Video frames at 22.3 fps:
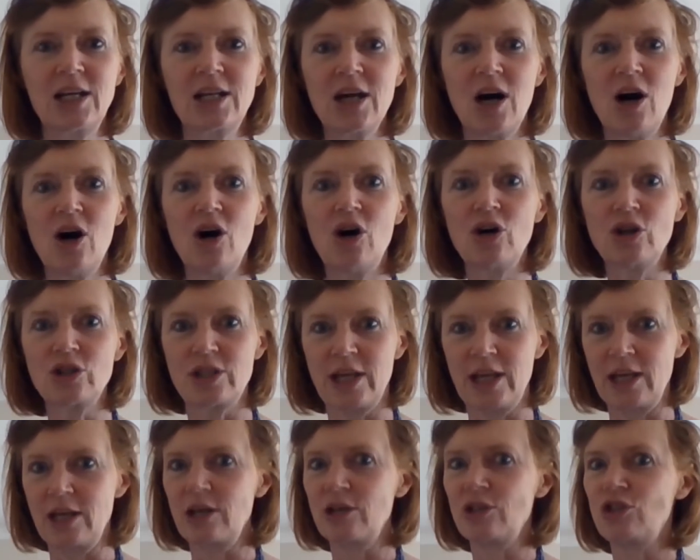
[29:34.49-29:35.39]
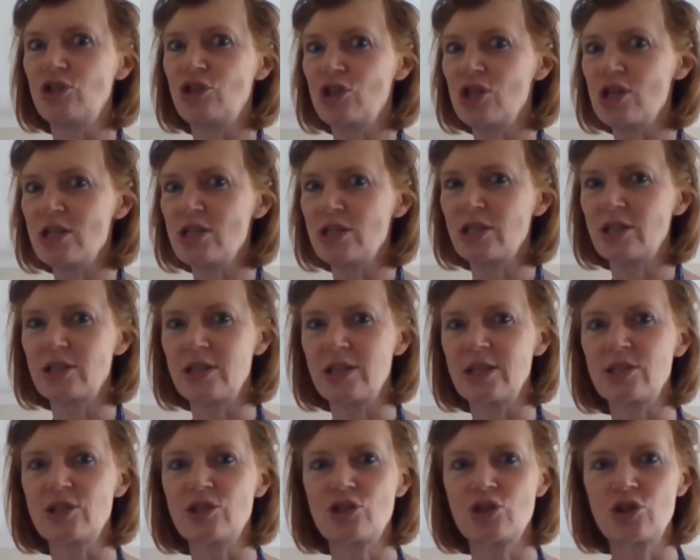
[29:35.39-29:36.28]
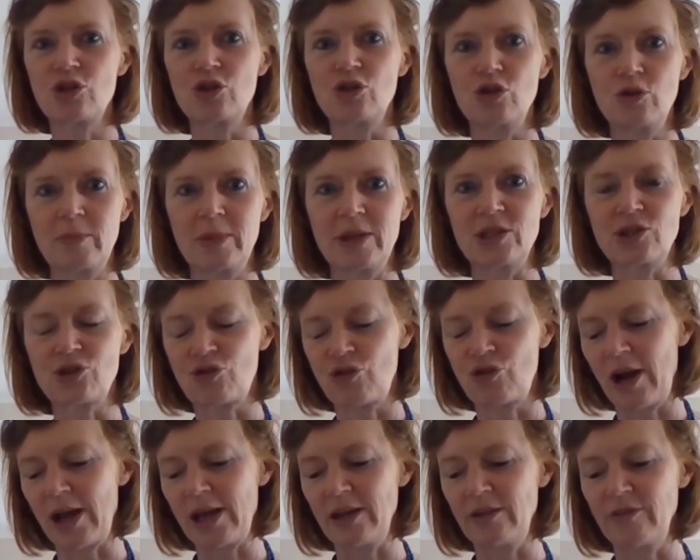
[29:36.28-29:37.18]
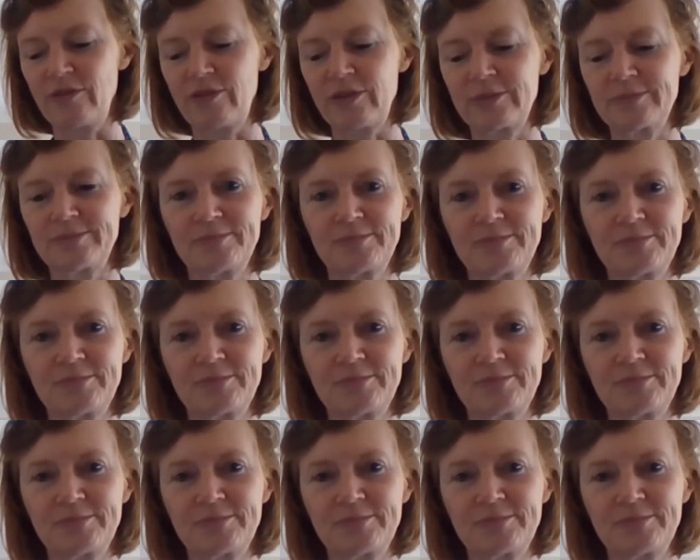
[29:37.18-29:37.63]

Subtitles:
guarding Jesus's tomb, his grave.